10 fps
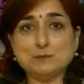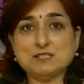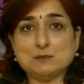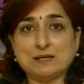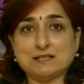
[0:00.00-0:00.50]

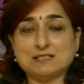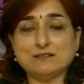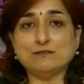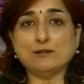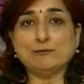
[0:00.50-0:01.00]

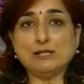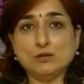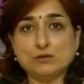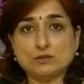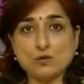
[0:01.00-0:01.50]
perspective, when
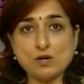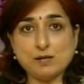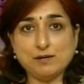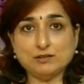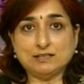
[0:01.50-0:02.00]
we
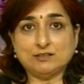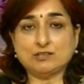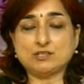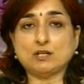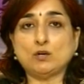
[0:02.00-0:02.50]
talk about
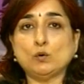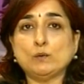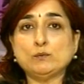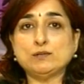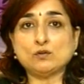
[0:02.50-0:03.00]
literature, or
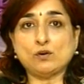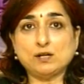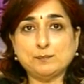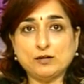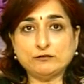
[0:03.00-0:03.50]
when we
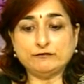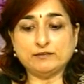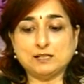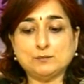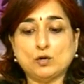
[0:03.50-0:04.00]
talk about
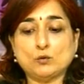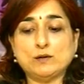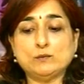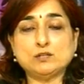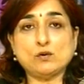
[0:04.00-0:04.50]
film, or
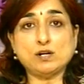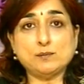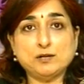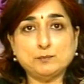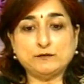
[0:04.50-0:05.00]
when we
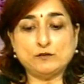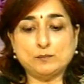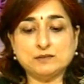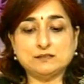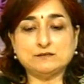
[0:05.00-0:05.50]
talk about
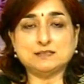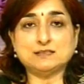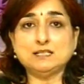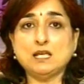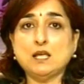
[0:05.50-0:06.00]

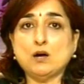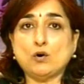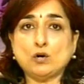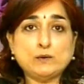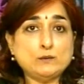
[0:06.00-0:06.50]
performativity,
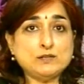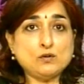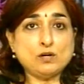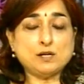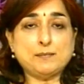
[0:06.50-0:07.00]
or when we
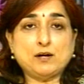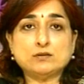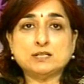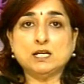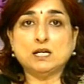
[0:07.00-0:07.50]
talk
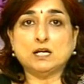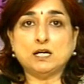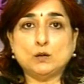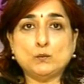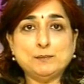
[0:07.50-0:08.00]
about
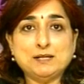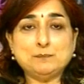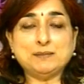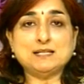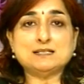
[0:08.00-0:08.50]

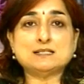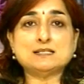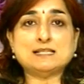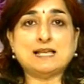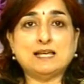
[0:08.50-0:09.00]
women
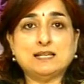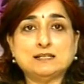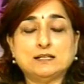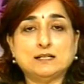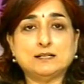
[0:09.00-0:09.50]
painters
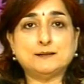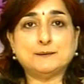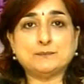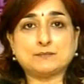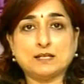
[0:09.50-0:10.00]
and
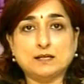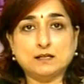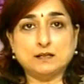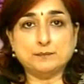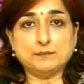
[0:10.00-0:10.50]

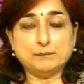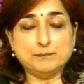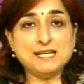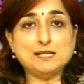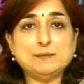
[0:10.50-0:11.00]

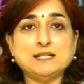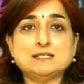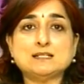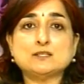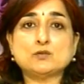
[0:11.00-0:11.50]
male
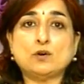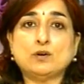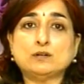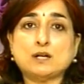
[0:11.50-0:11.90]
painters, or